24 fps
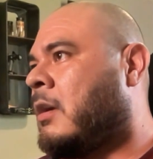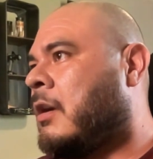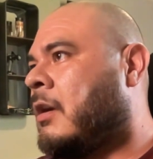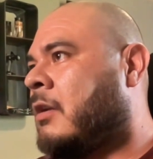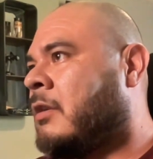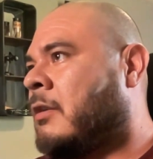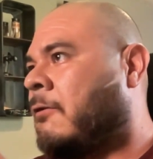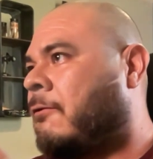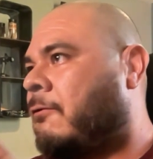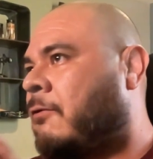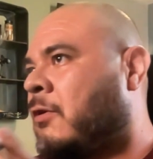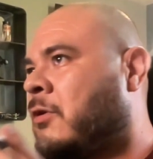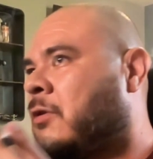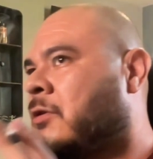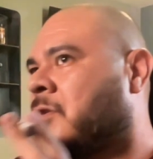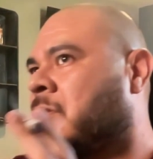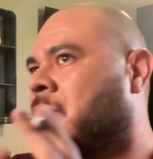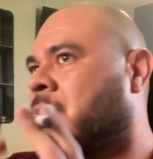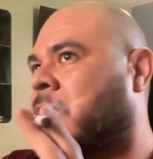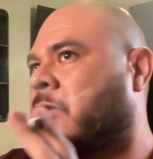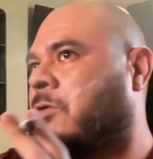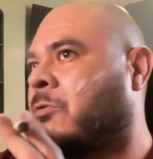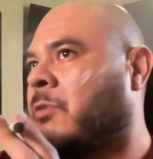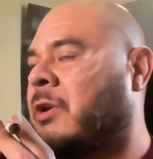The
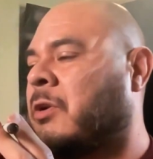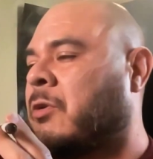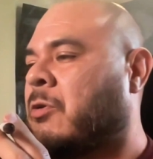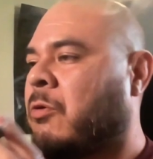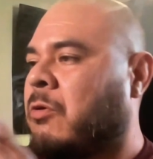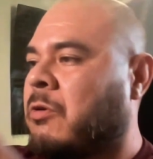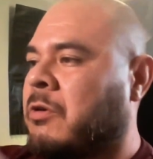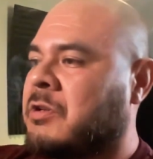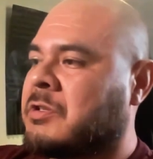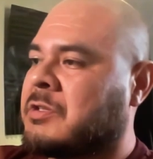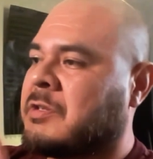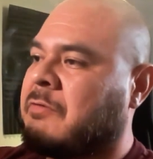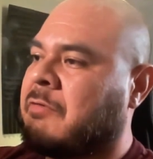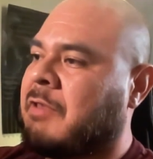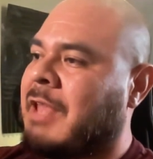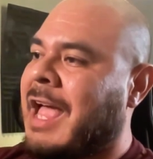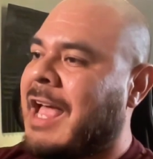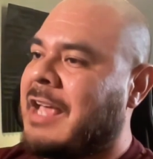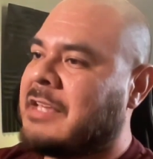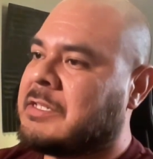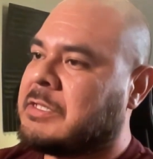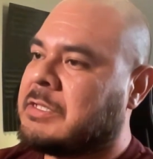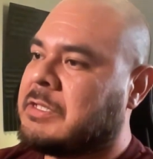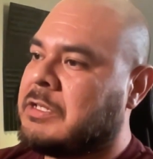first 3 quarters of
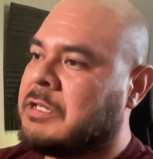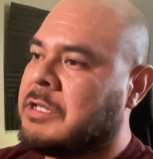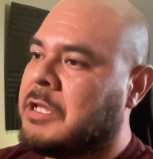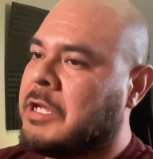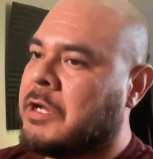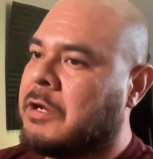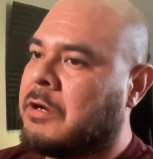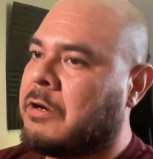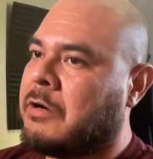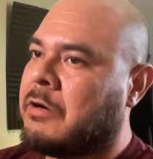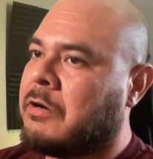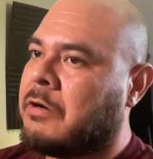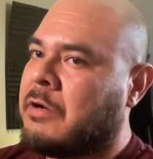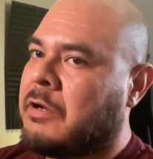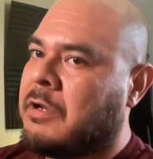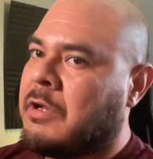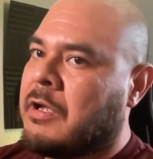last year,